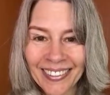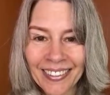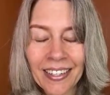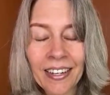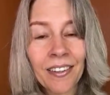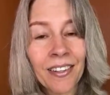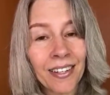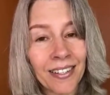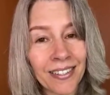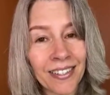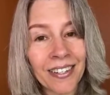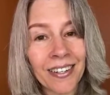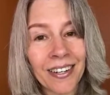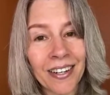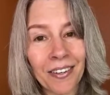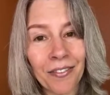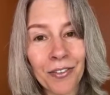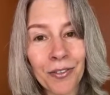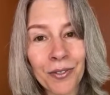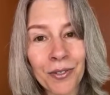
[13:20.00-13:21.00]
Now that's going to
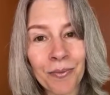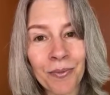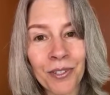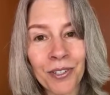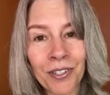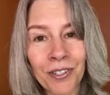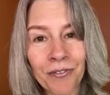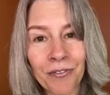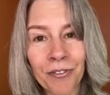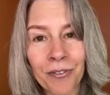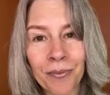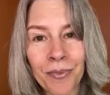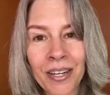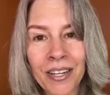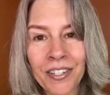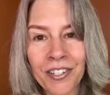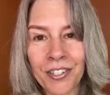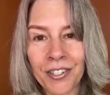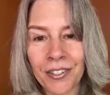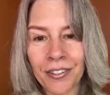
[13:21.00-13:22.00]
give you some good
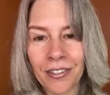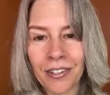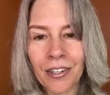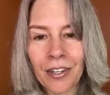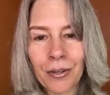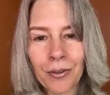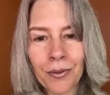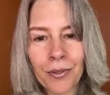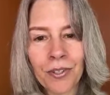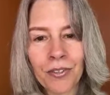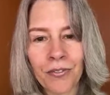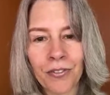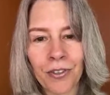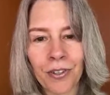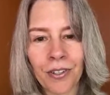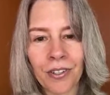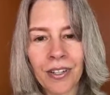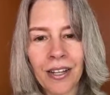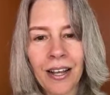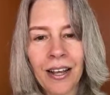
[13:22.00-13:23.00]
information,
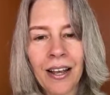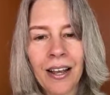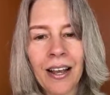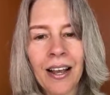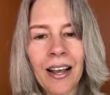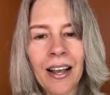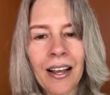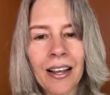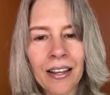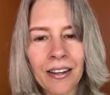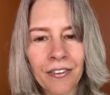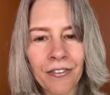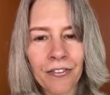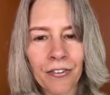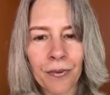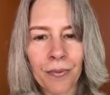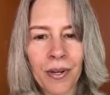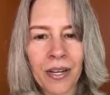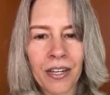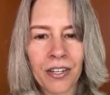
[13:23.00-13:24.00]
useful
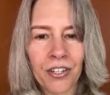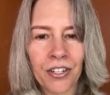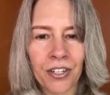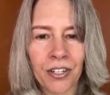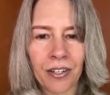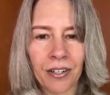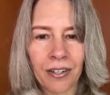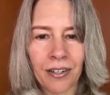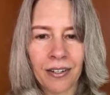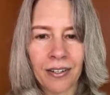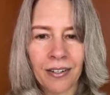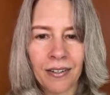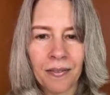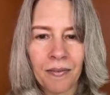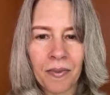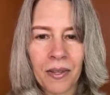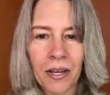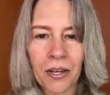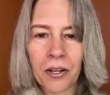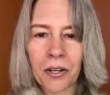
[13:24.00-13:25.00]
information.
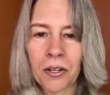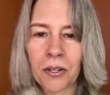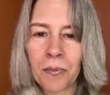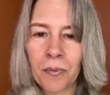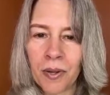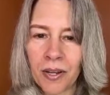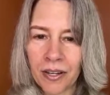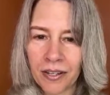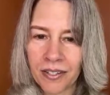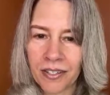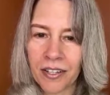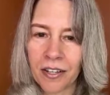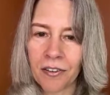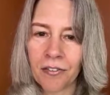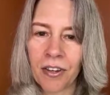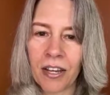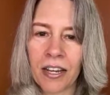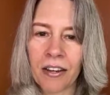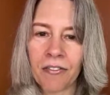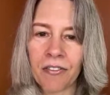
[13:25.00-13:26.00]
That could be a
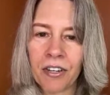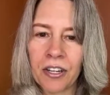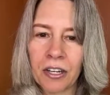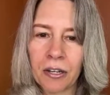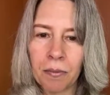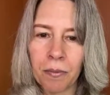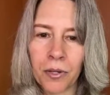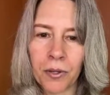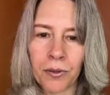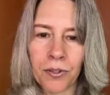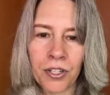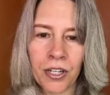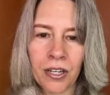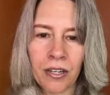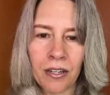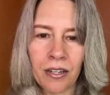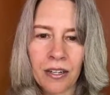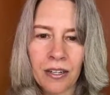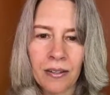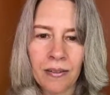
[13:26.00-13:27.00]
self-havening
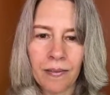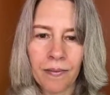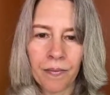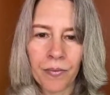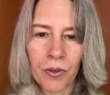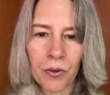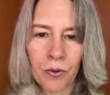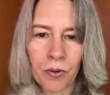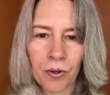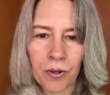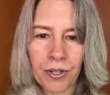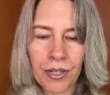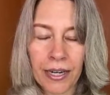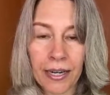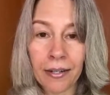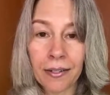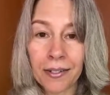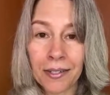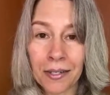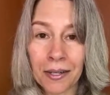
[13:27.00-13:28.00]
emoji or
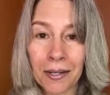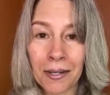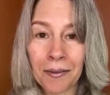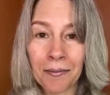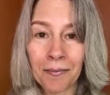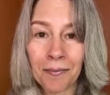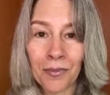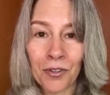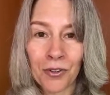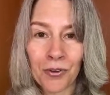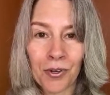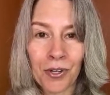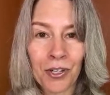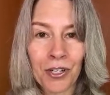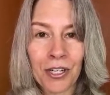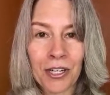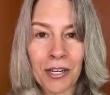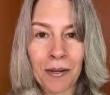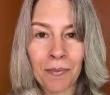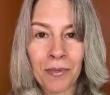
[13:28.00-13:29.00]
dancing.
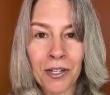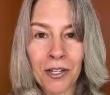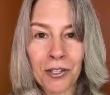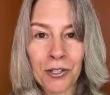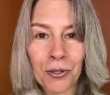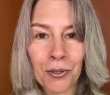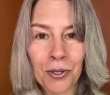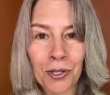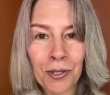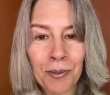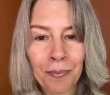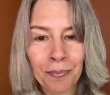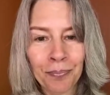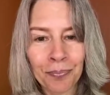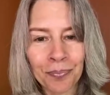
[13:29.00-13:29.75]
Shrishti, I'm not sure.